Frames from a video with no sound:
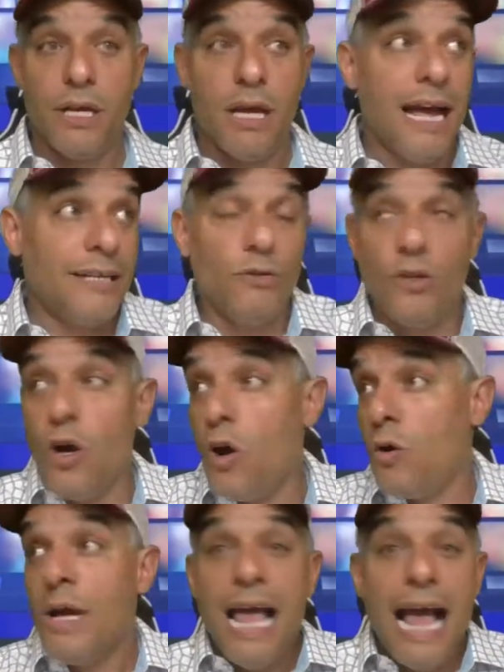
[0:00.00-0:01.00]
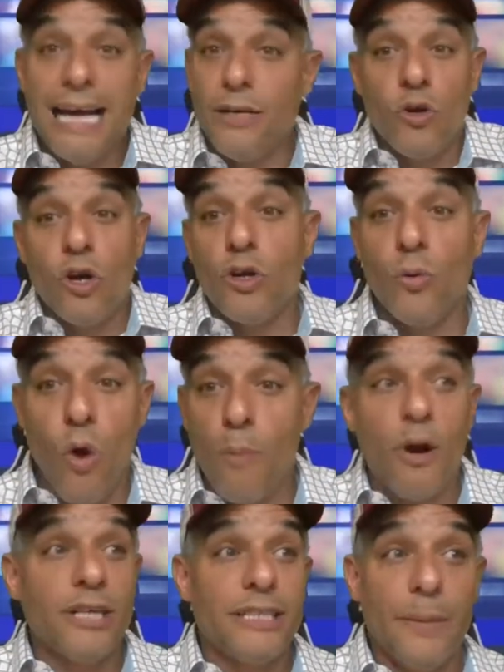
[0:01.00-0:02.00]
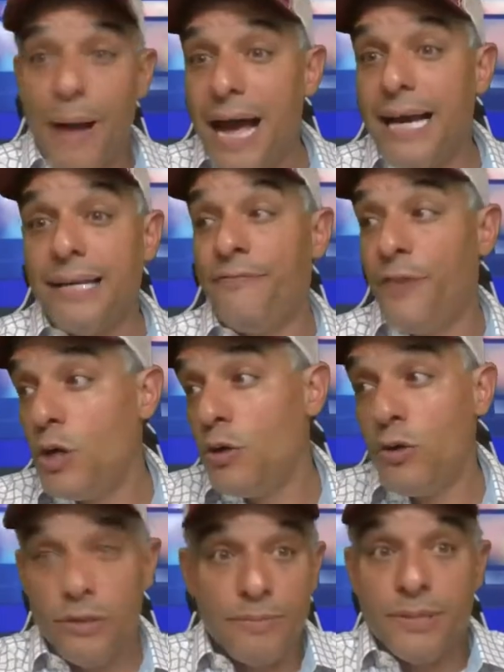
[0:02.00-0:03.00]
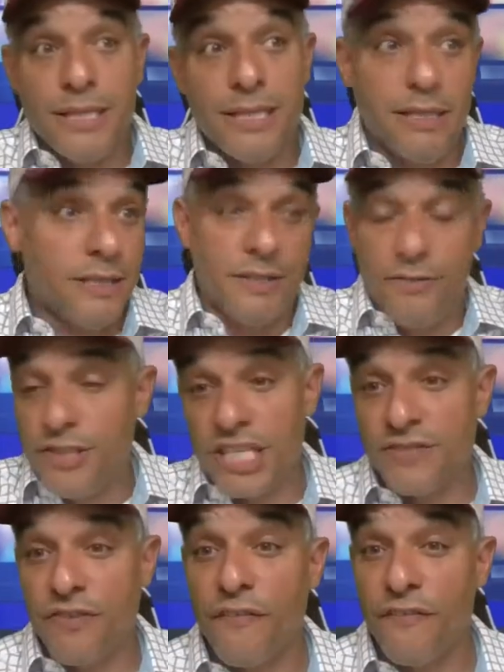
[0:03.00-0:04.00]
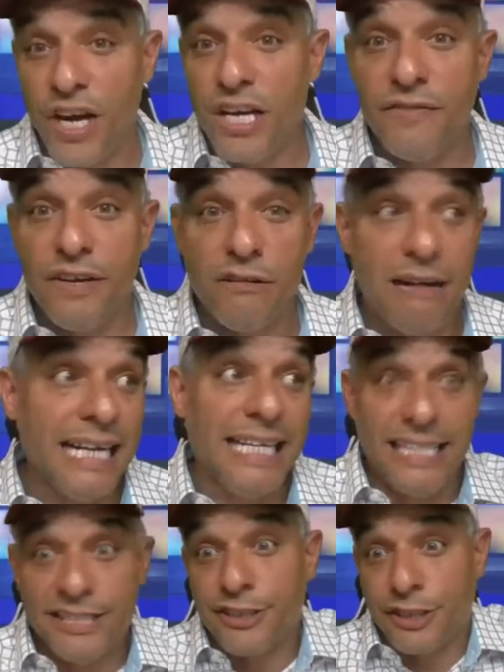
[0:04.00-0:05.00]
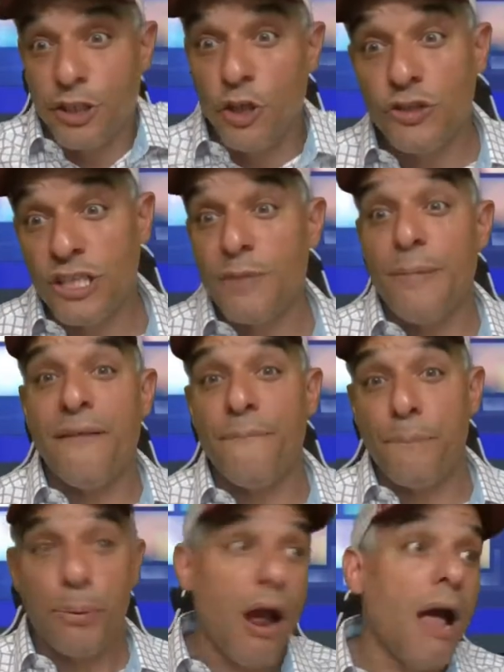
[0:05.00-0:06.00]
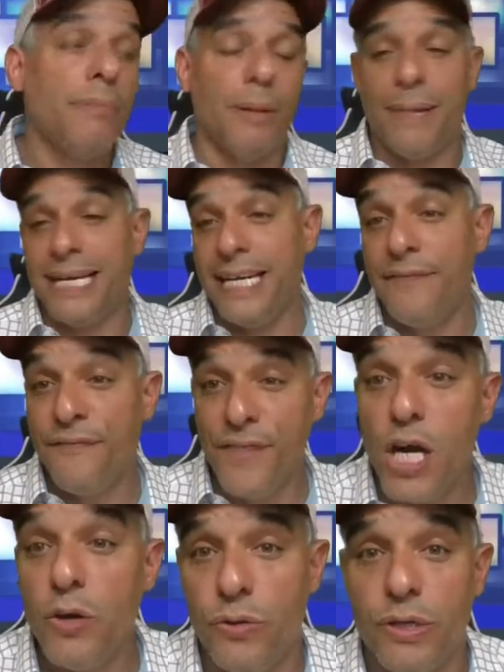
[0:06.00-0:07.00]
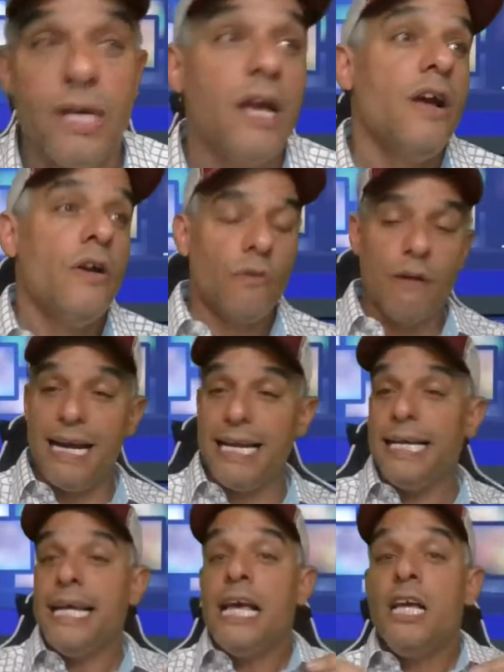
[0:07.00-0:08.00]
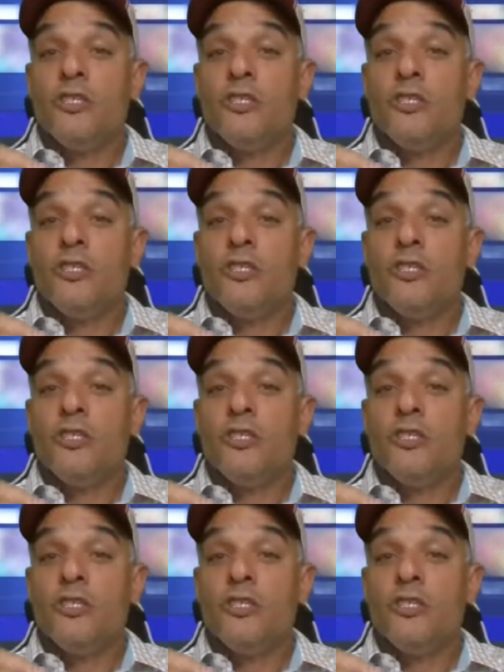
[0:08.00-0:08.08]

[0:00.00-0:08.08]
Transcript: I don't know. I don't go to Walmart to buy food just for fun of it, right? It's a solution to my problem. I need food, right?